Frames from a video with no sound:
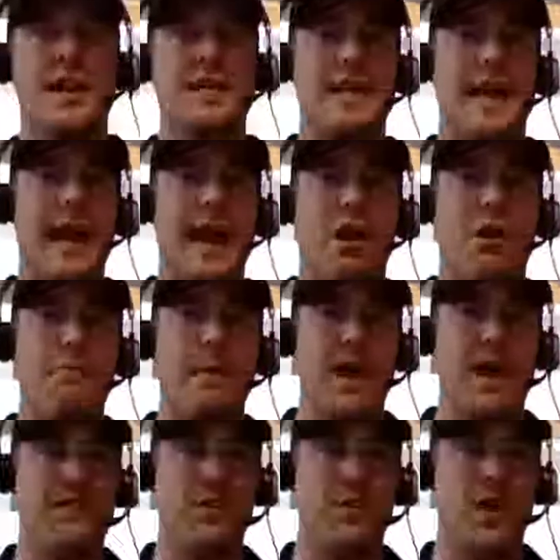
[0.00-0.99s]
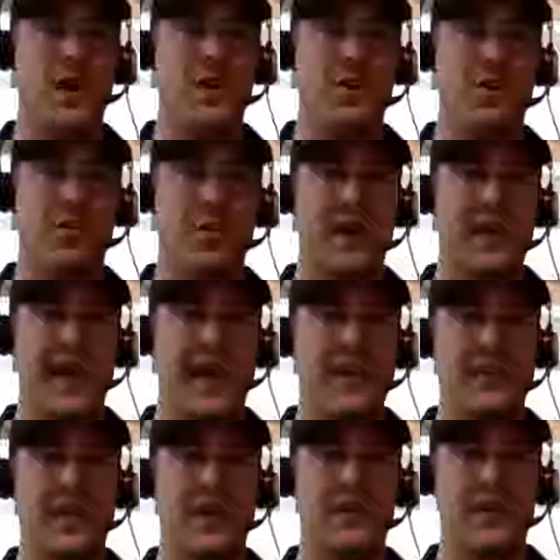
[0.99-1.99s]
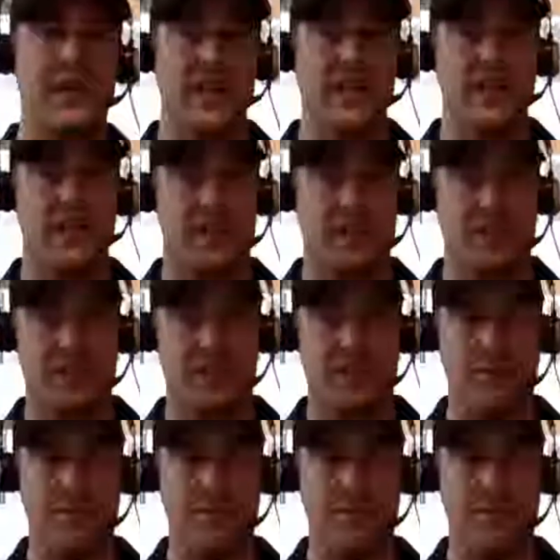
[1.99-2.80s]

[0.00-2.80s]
to help everyone create their lead list.